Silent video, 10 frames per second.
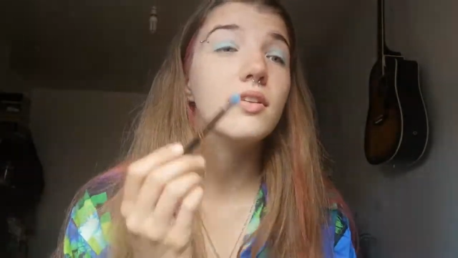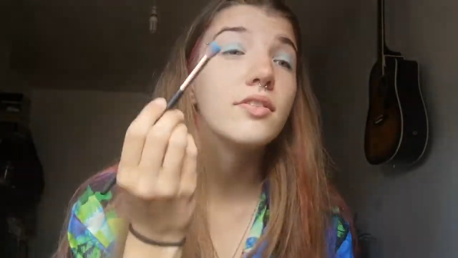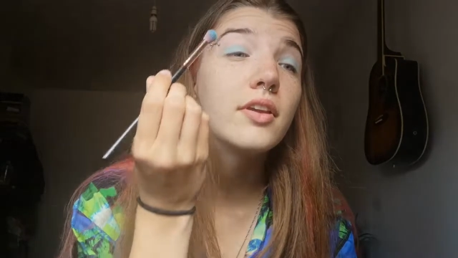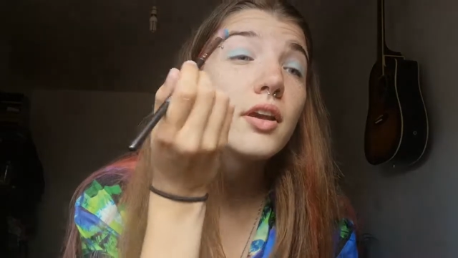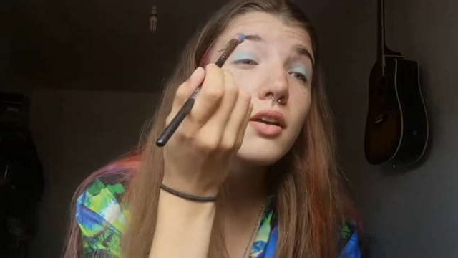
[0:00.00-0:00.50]

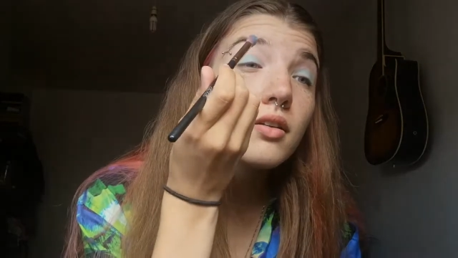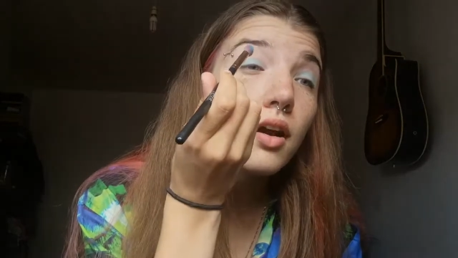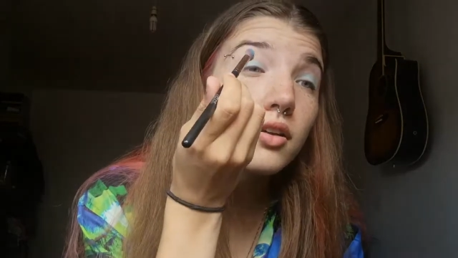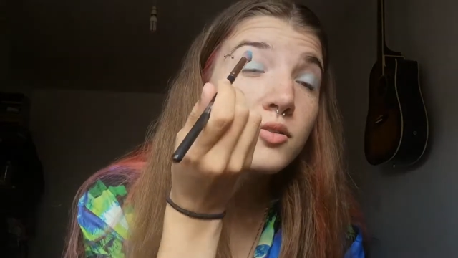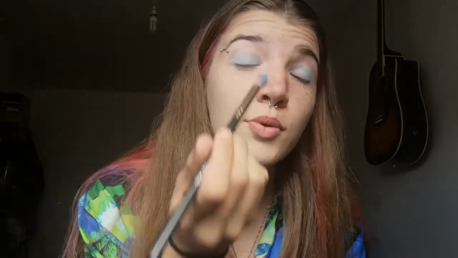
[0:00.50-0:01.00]
So yeah,
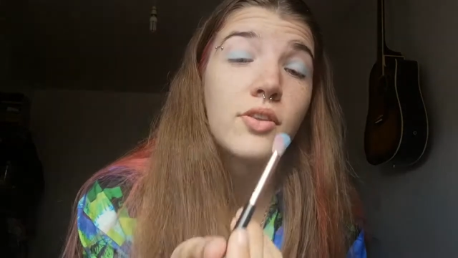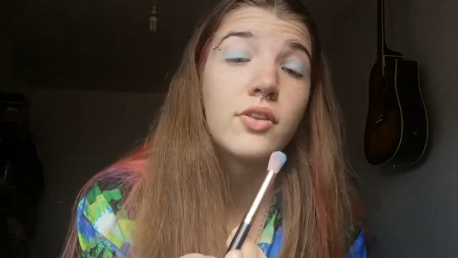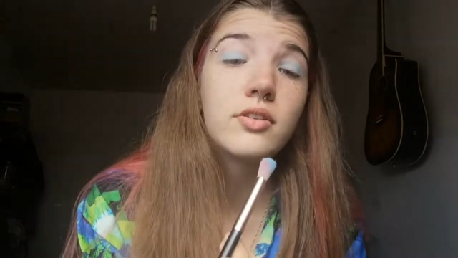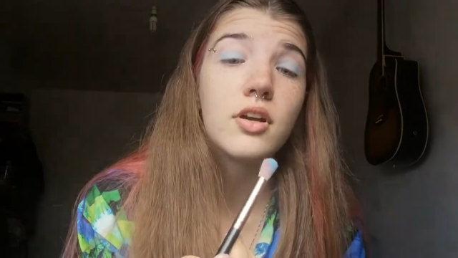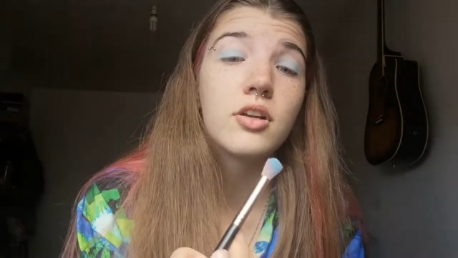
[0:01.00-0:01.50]
I'll just put
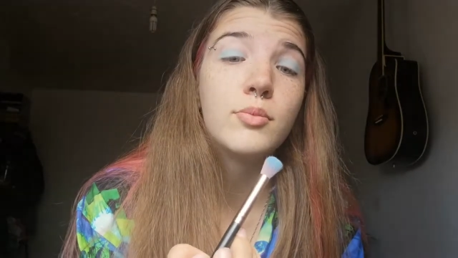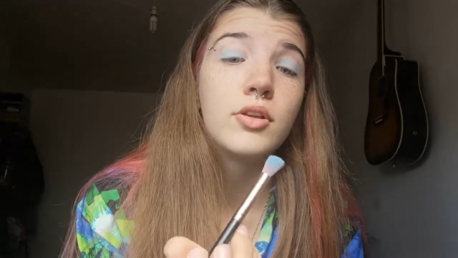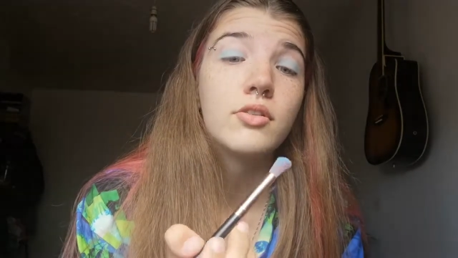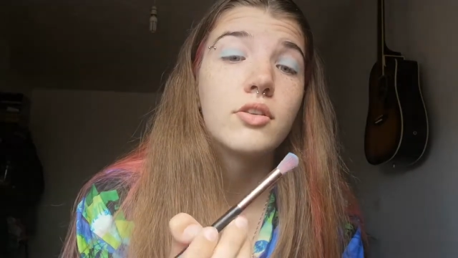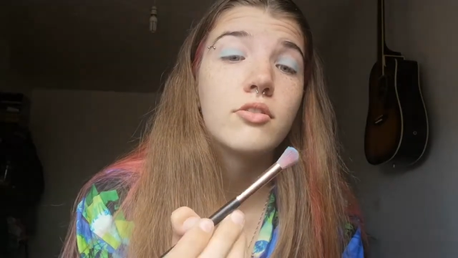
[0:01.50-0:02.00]
the darker
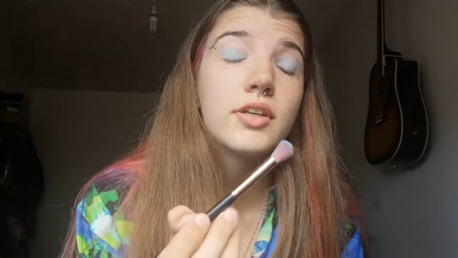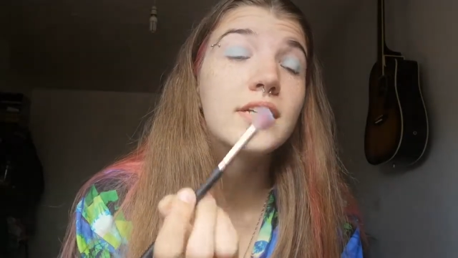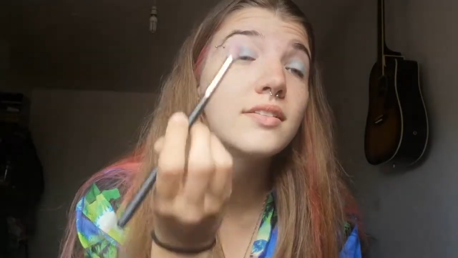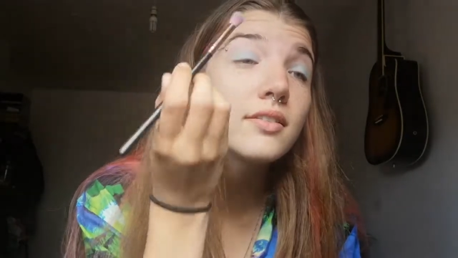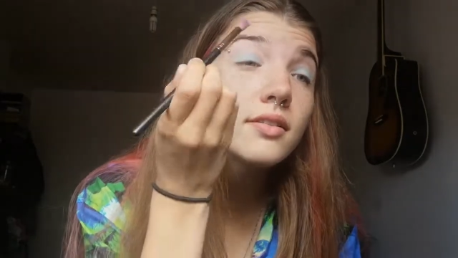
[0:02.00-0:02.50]
blue in the
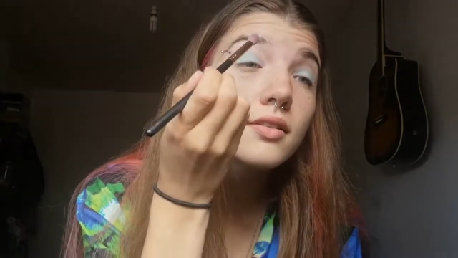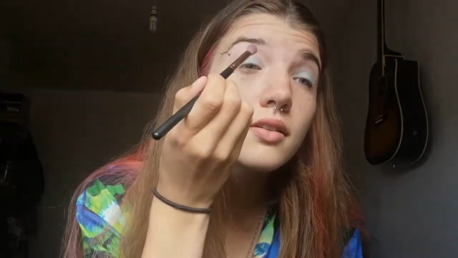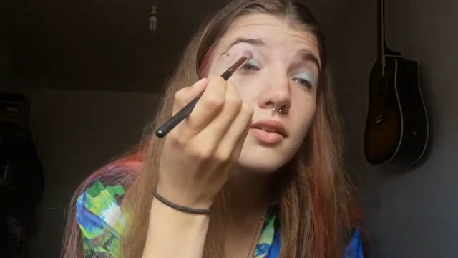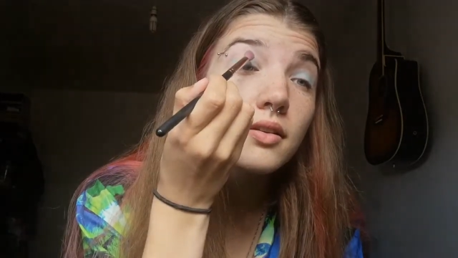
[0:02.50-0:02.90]
crease.